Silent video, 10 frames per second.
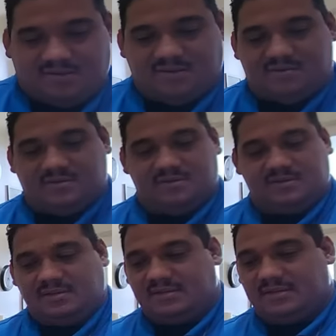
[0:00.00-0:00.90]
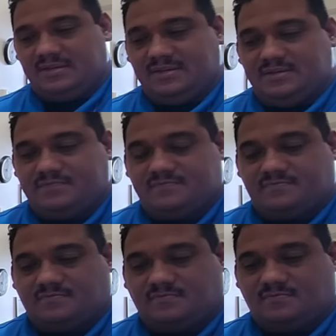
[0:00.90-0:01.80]

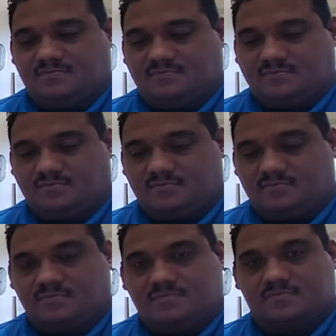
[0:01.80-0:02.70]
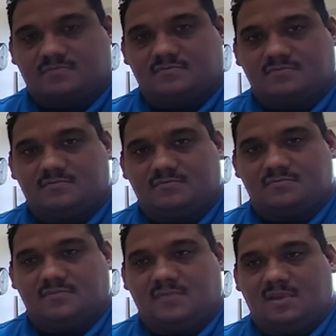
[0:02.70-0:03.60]

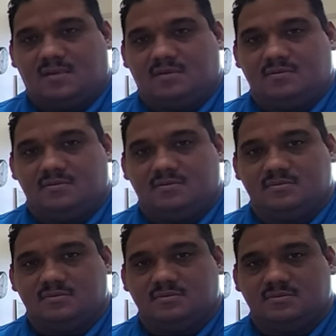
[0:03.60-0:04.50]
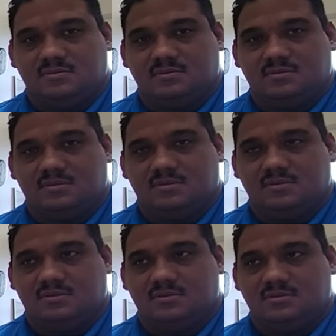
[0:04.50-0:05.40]
(no one is talking)